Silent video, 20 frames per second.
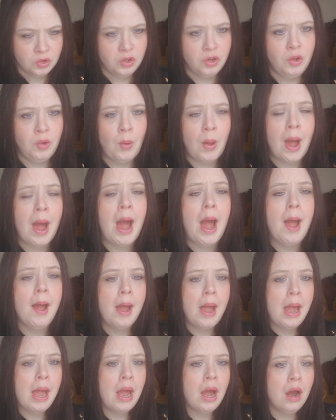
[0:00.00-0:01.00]
do
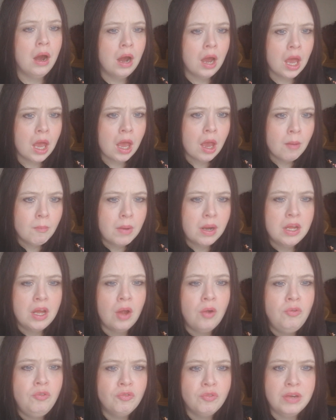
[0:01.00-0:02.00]
my
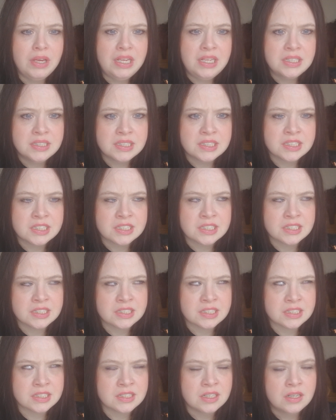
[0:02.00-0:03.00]
own
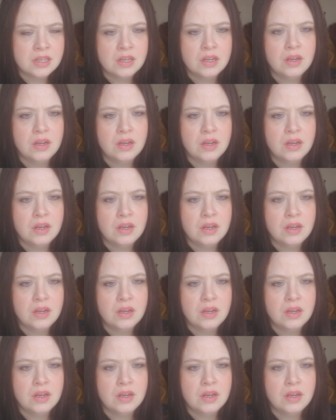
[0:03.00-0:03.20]
research